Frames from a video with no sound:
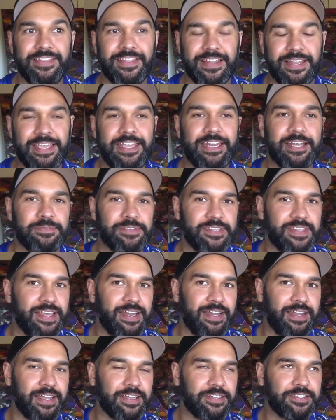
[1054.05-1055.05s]
the lead up to that
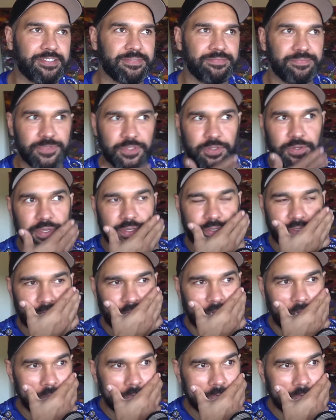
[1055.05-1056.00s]
election 2 years ago.